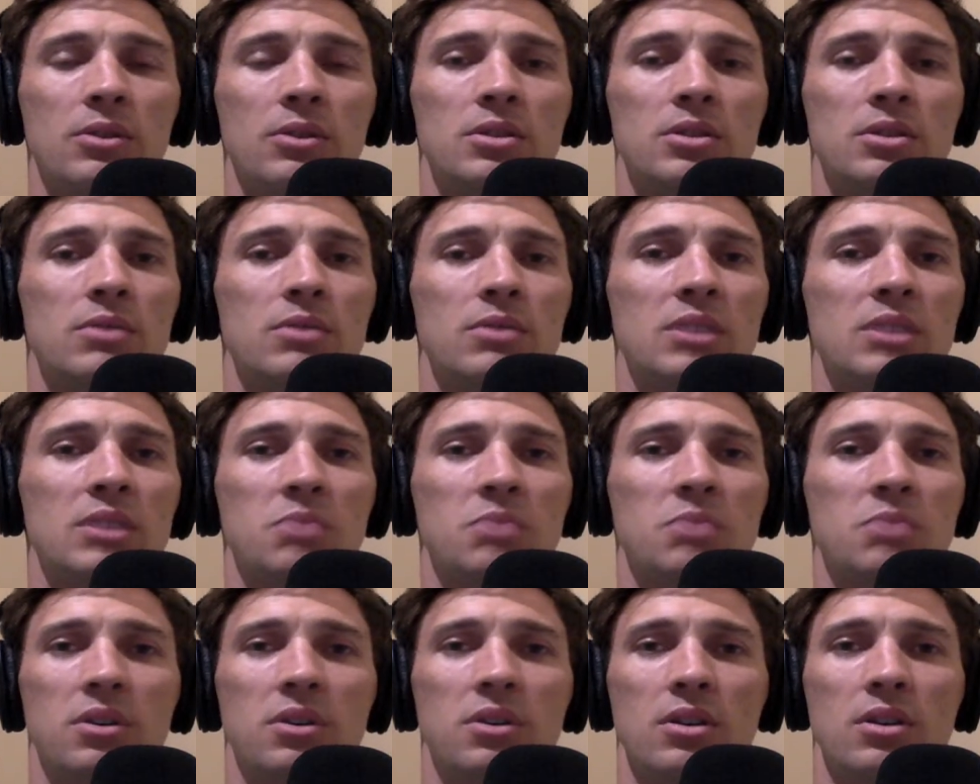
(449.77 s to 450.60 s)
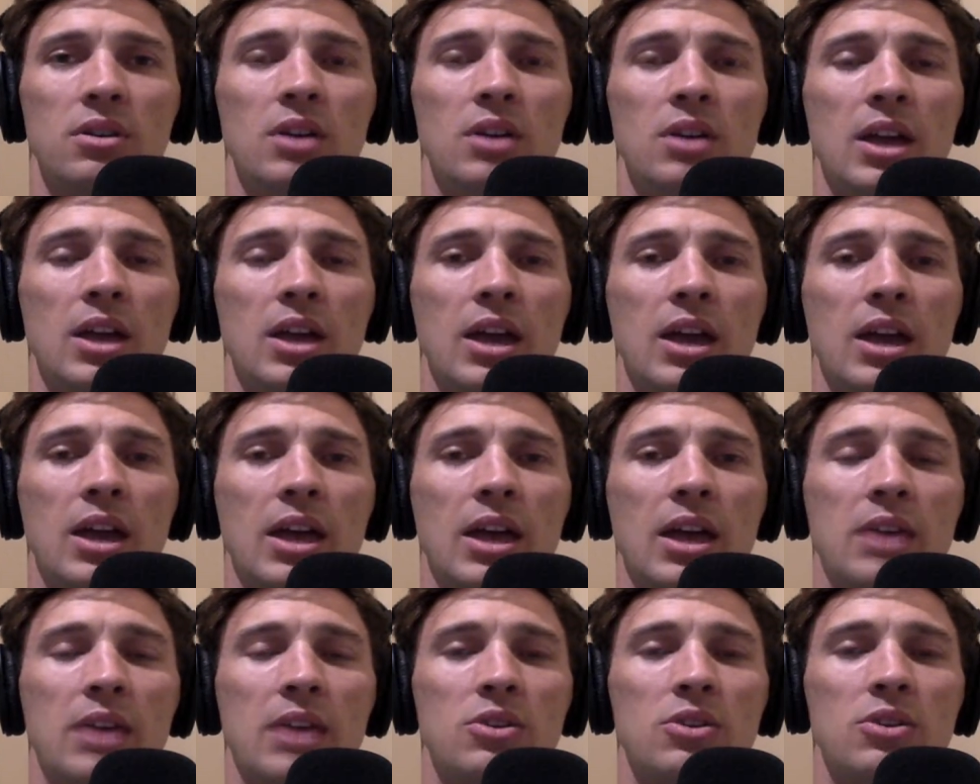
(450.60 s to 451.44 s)
There's a rest period,
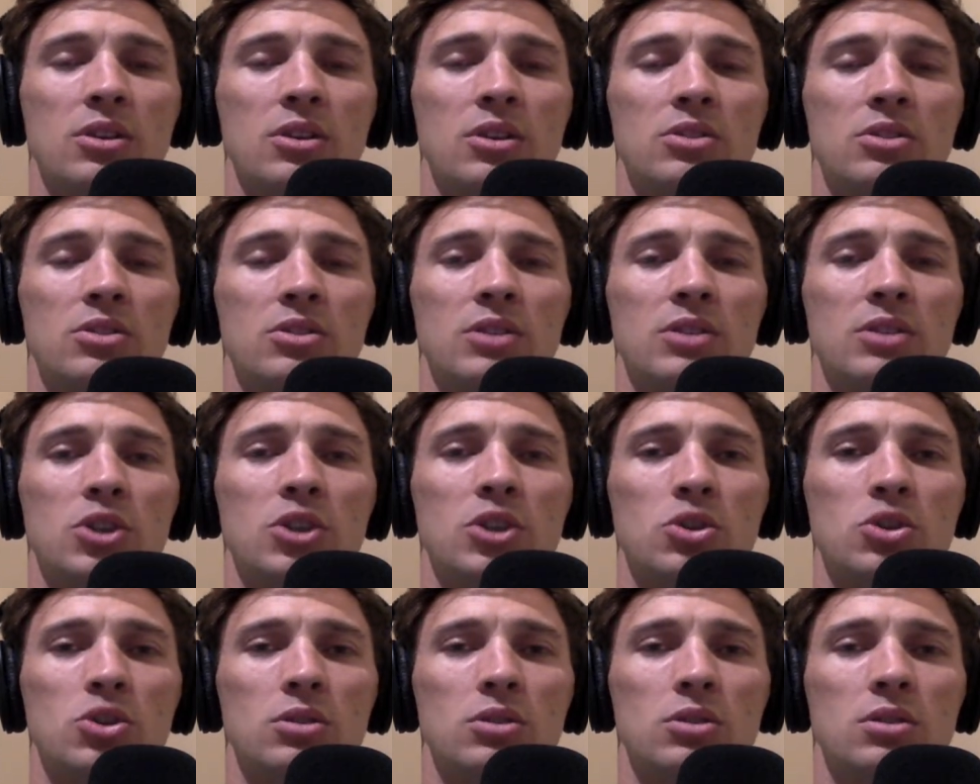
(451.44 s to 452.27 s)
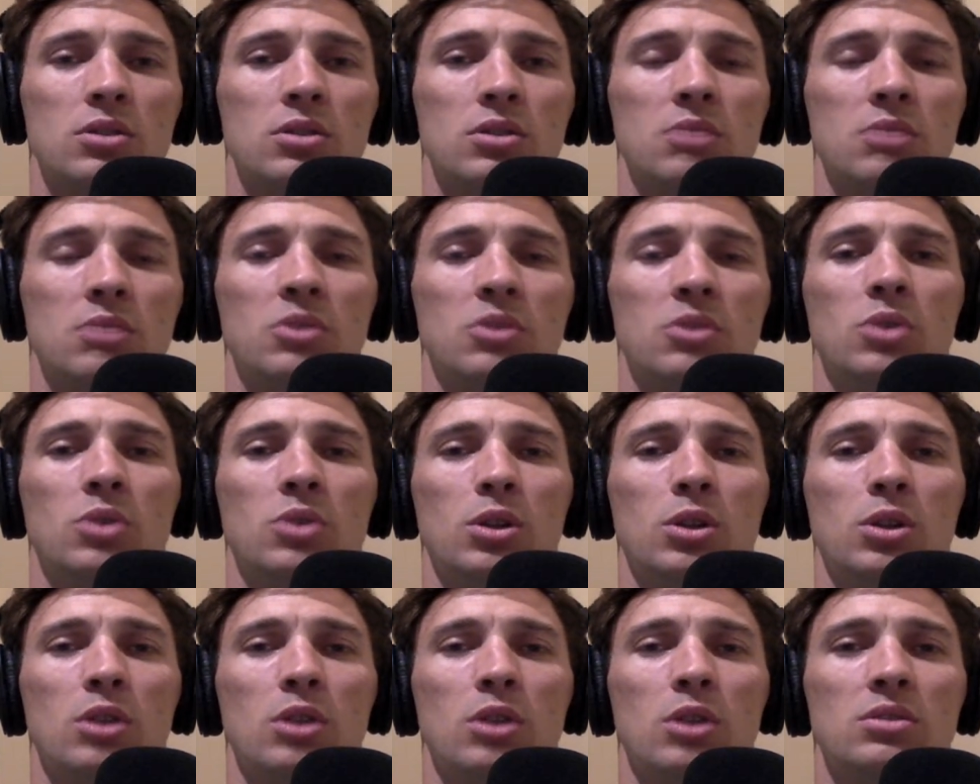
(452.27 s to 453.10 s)
and you're going to turn that short-term into a
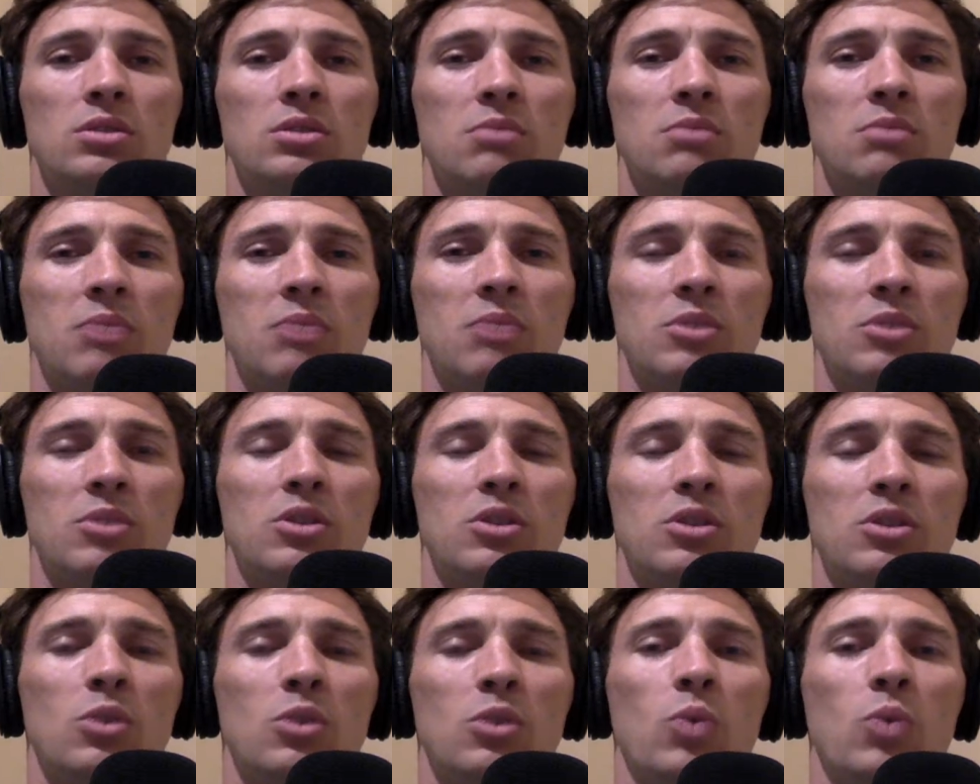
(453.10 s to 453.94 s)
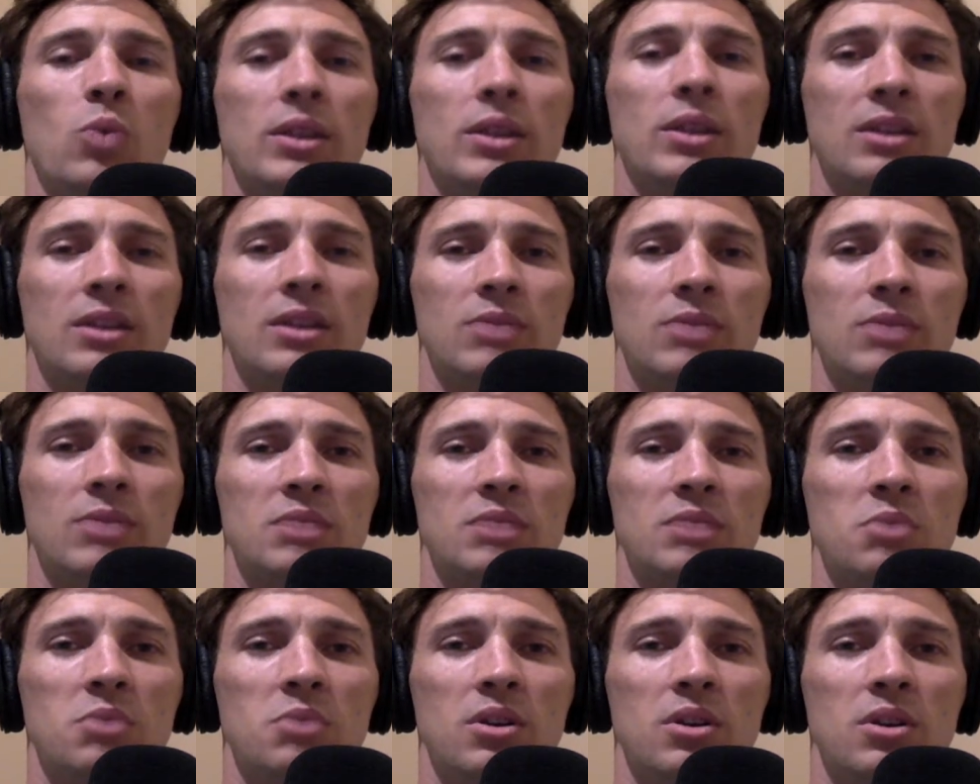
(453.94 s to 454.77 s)
long-term memory. You're going to wait that
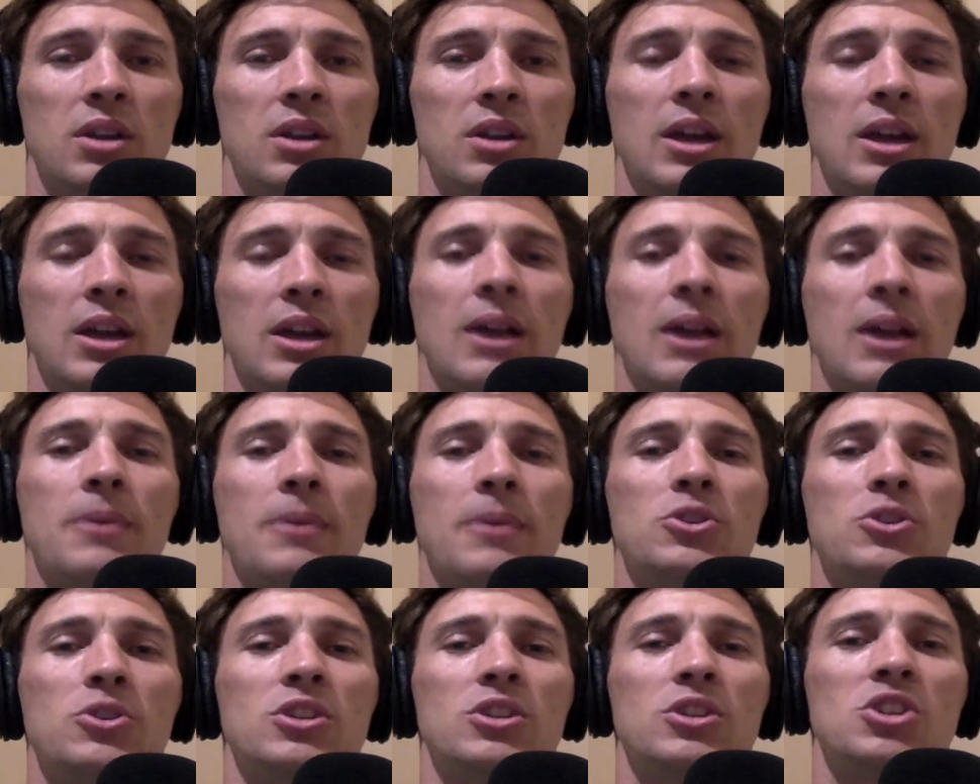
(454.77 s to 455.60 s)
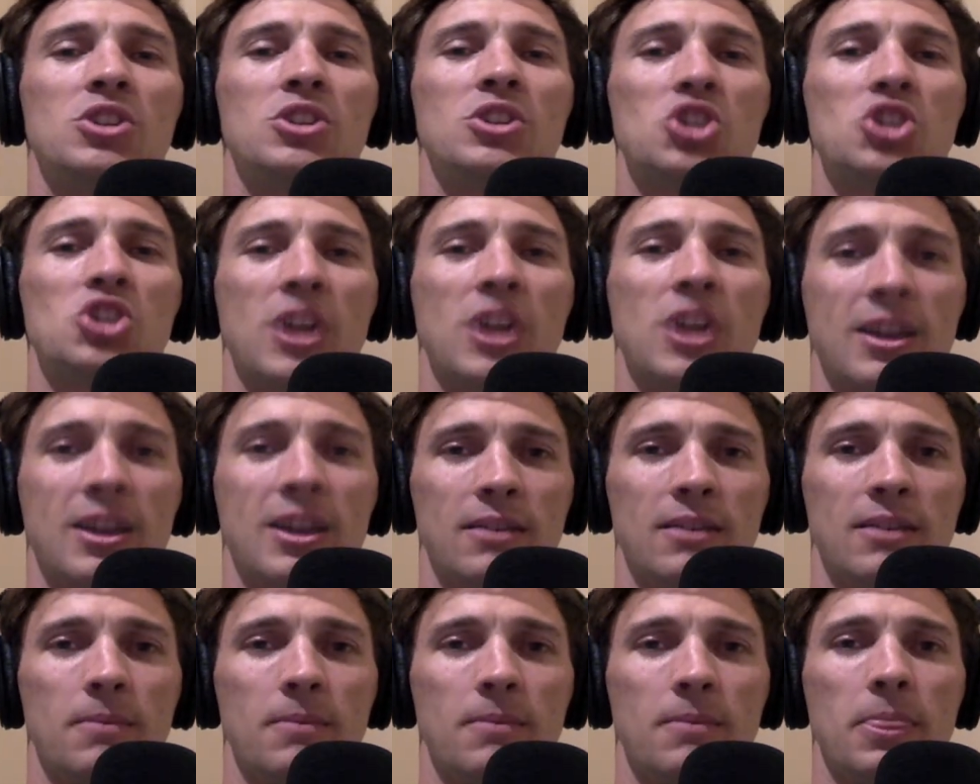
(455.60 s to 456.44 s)
rest period, and then you're going to check
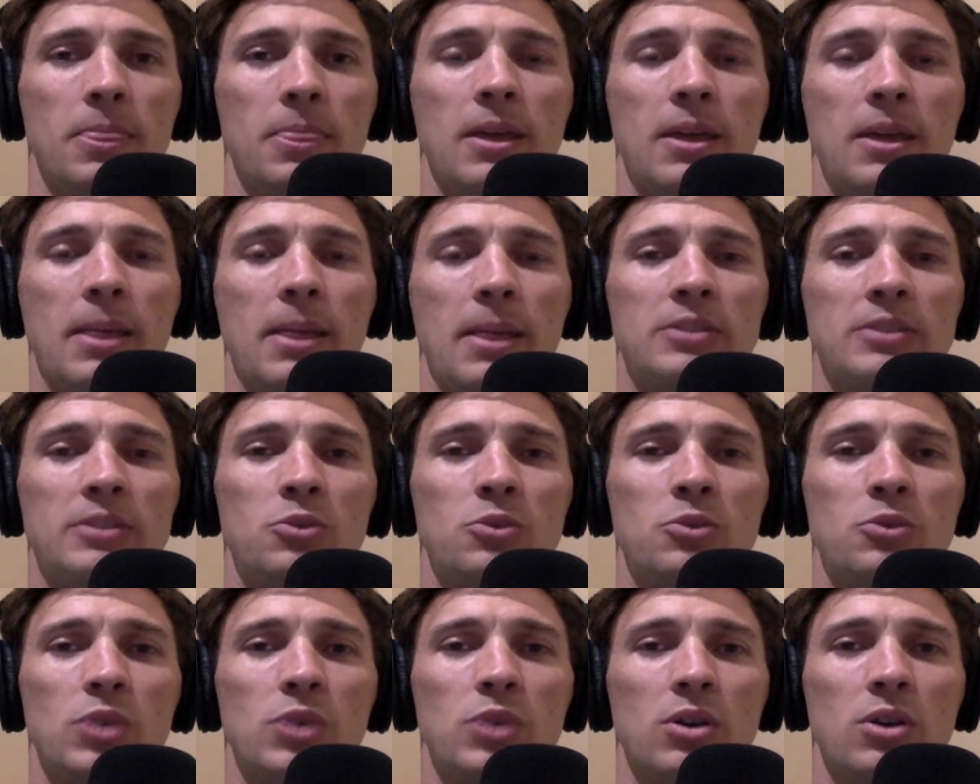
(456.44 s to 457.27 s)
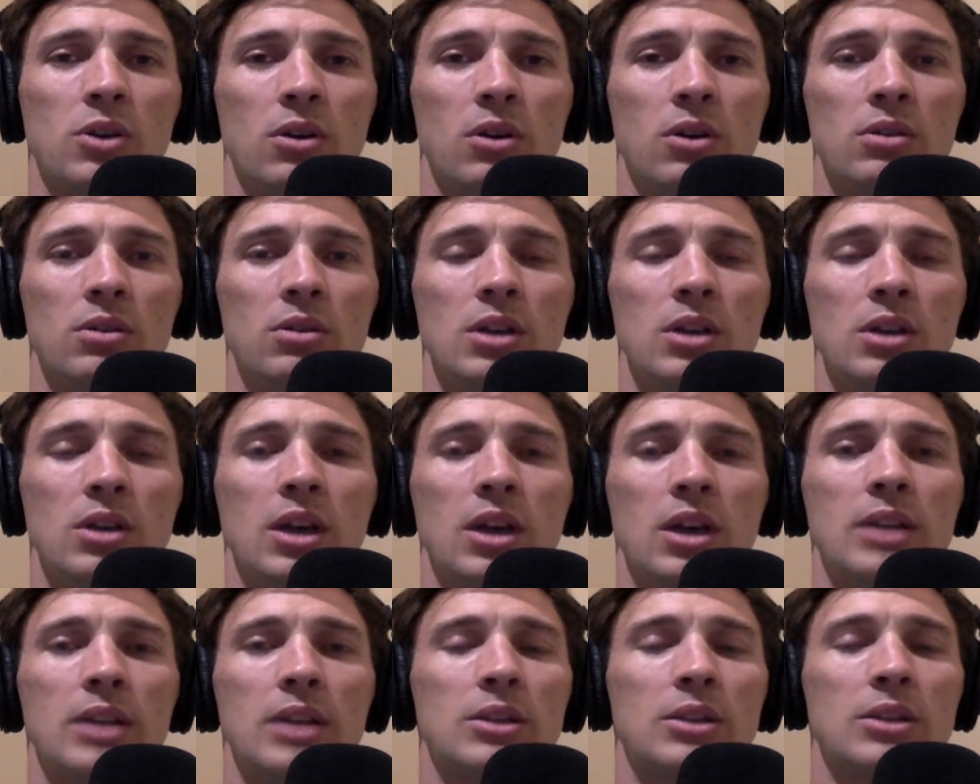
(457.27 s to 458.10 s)
it, and that's the recall.
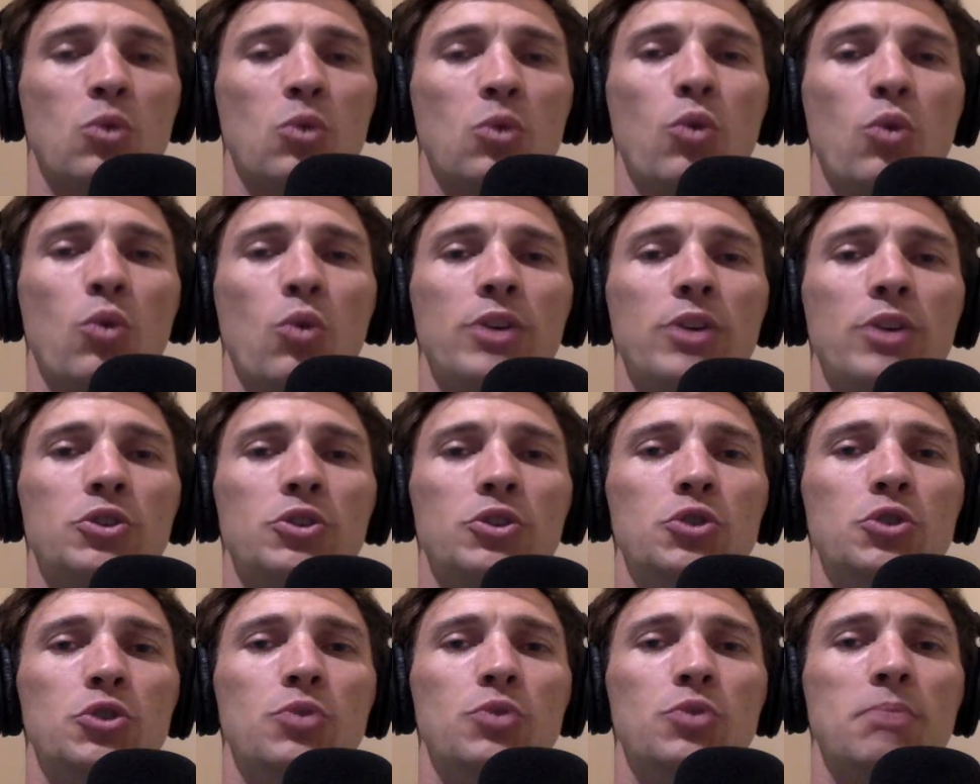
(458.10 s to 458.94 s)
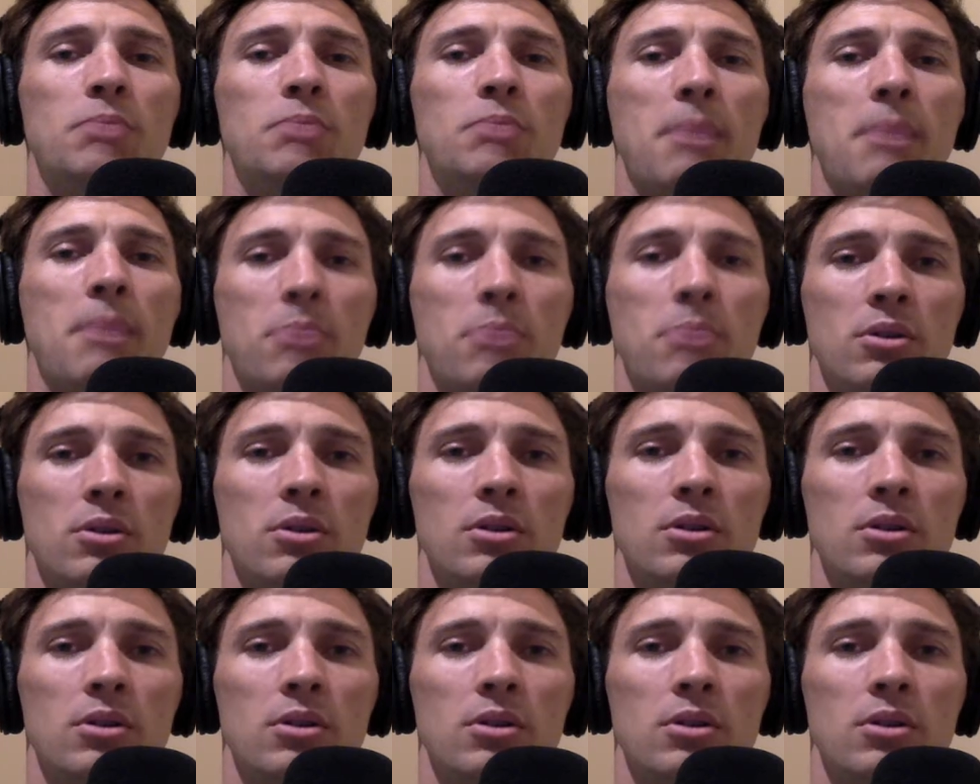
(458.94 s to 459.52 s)
And it's like, what do you remember?